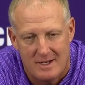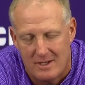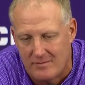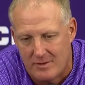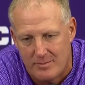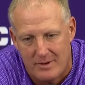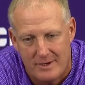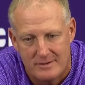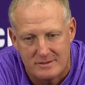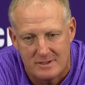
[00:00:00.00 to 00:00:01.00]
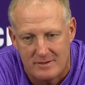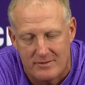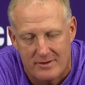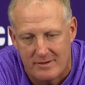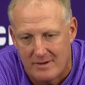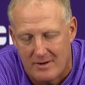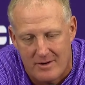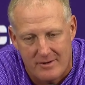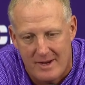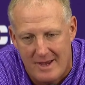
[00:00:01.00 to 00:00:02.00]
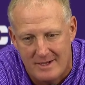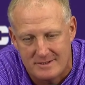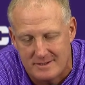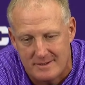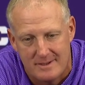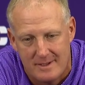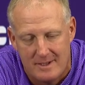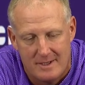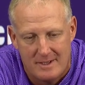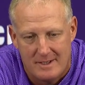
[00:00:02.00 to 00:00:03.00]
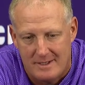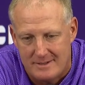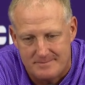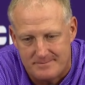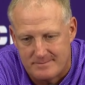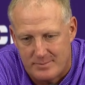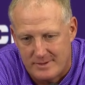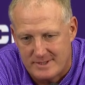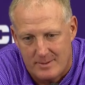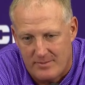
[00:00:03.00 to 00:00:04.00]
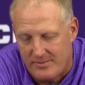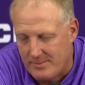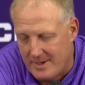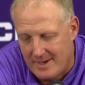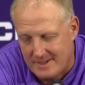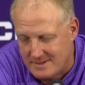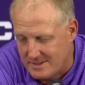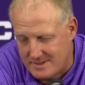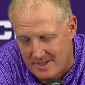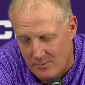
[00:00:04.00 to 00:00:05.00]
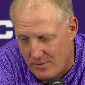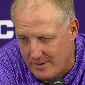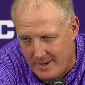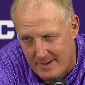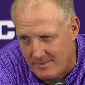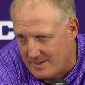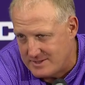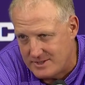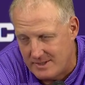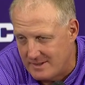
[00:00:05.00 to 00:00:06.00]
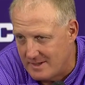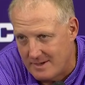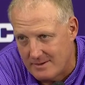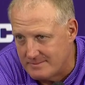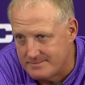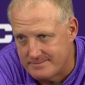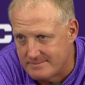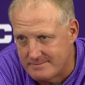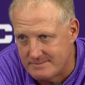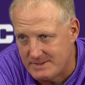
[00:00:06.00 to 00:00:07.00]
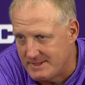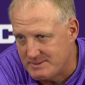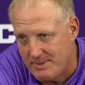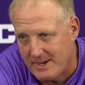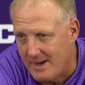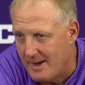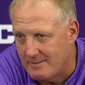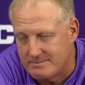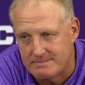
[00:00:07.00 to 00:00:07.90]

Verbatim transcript: I love our players, love our our guys, and um, pretty simple for me. I can just say one name, and that's Gene Taylor. Gene's my guy.